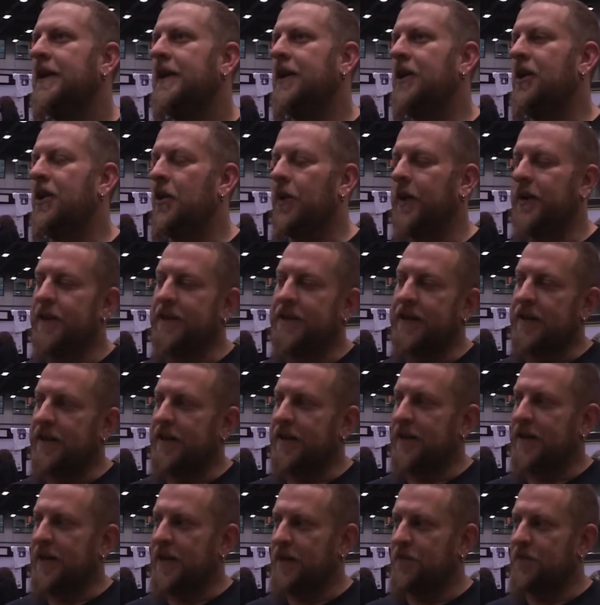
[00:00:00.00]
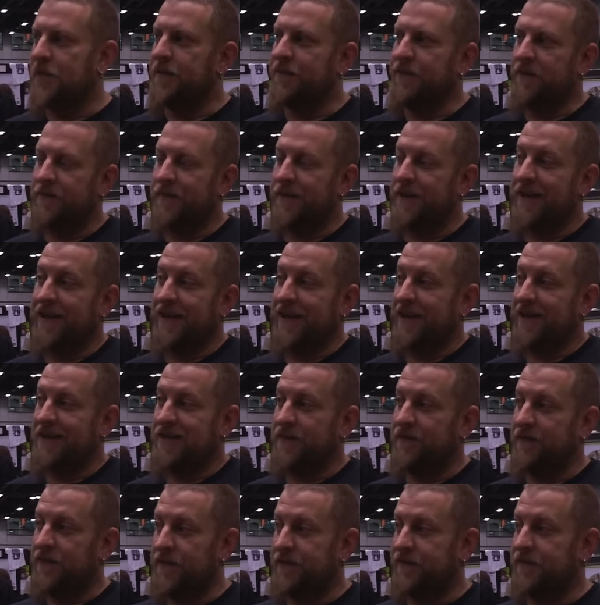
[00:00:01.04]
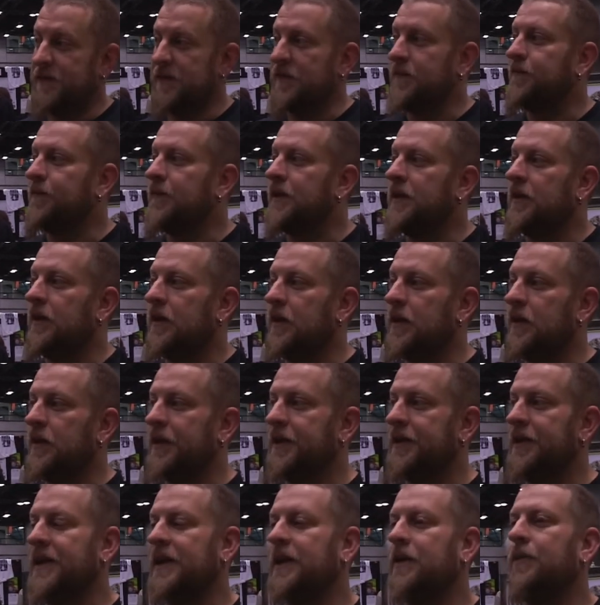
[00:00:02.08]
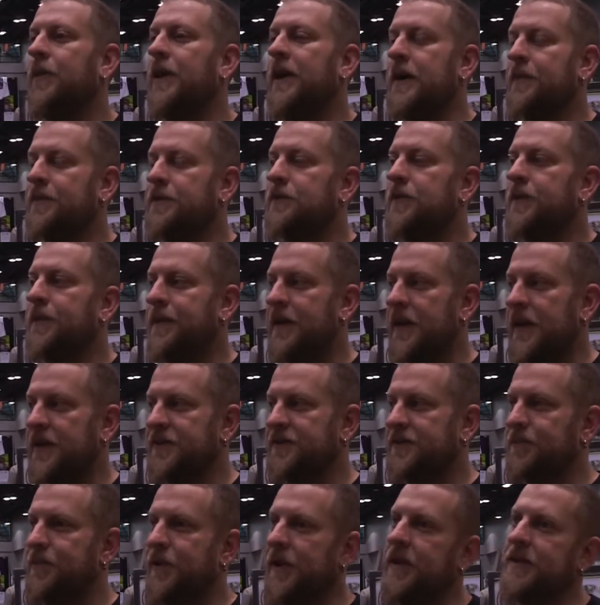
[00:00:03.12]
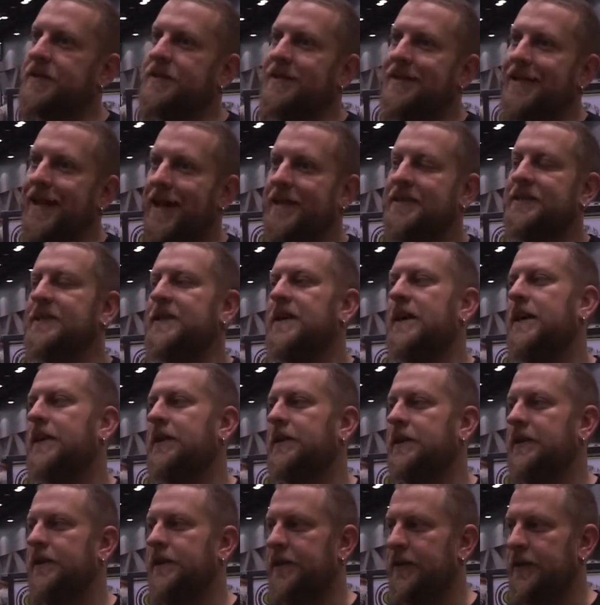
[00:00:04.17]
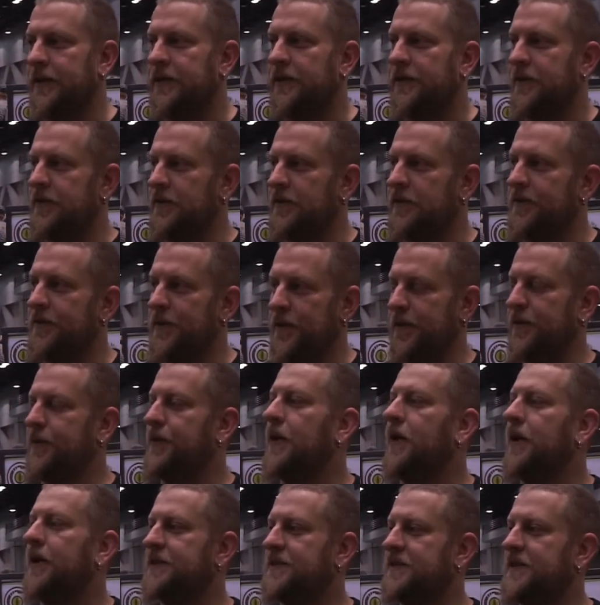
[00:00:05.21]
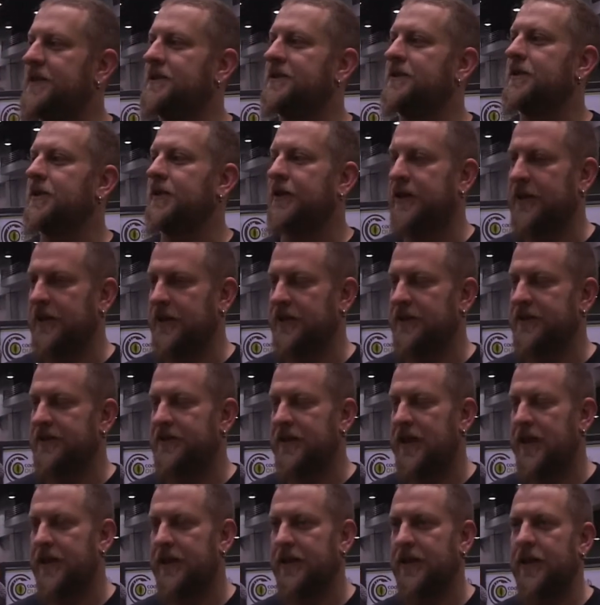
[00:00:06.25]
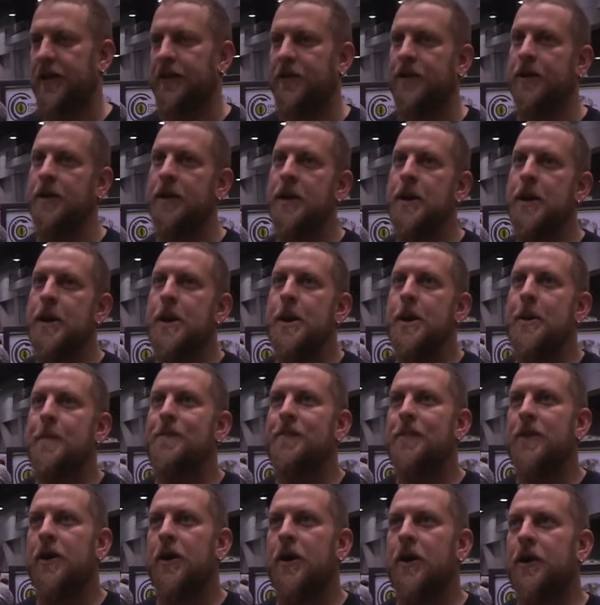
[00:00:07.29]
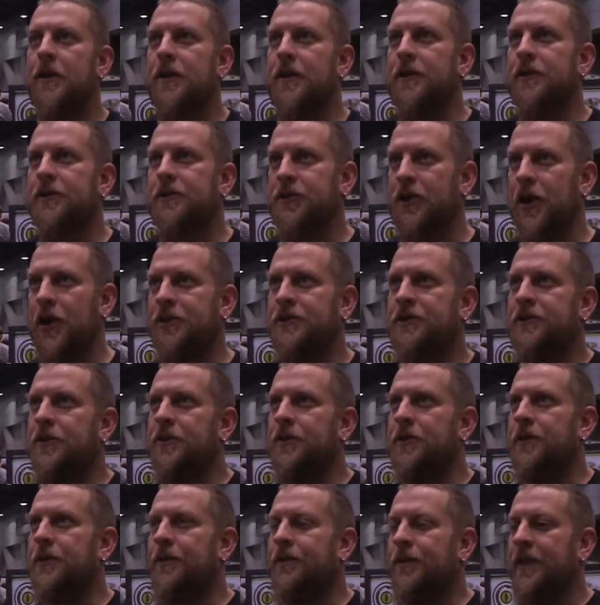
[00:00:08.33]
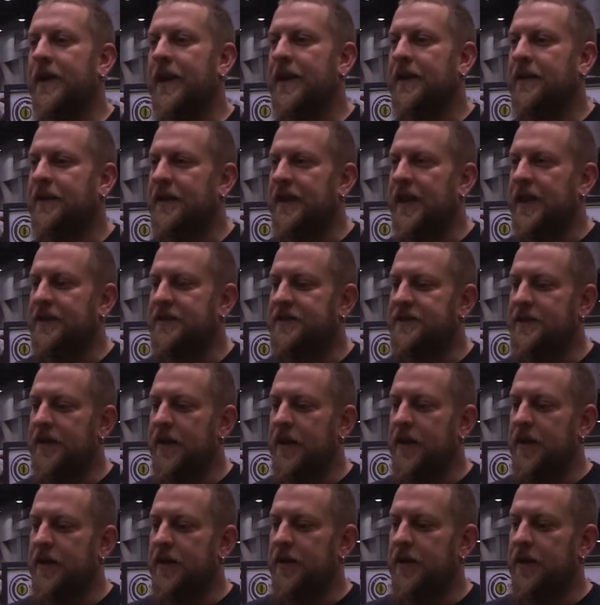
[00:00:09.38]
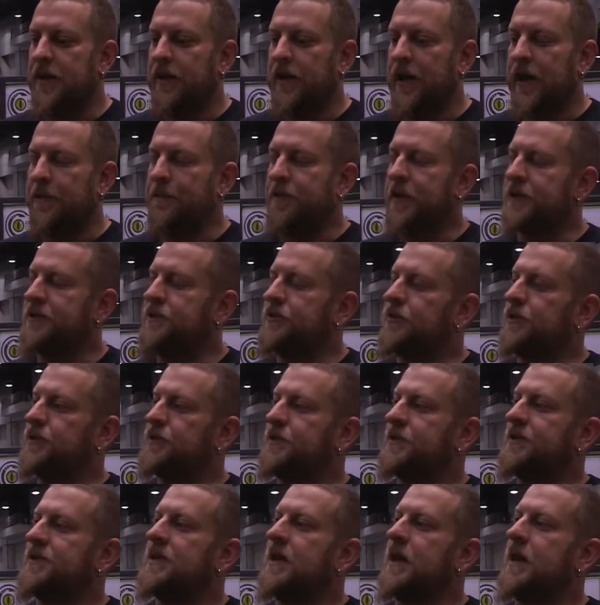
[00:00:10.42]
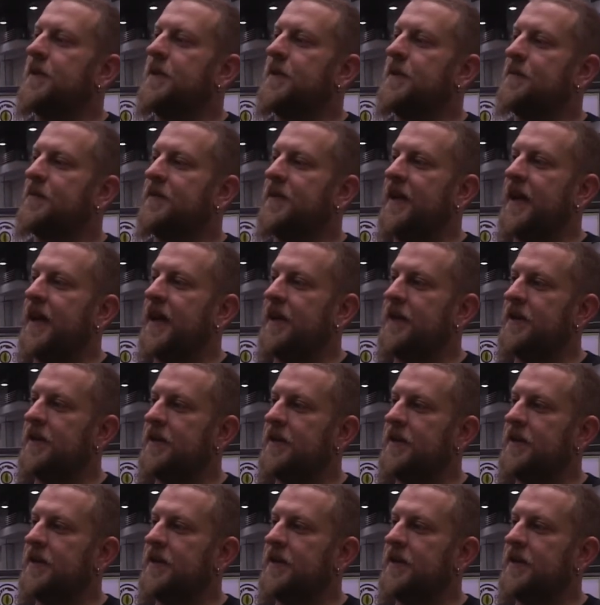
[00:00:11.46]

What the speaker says: Knowing that they can get anywhere from like 8 to 15 feet long and they can weigh up to 1,000 pounds, that's not in their thoughts as they're getting this alligator. There's also the fact that a lot of pet stores will tell them that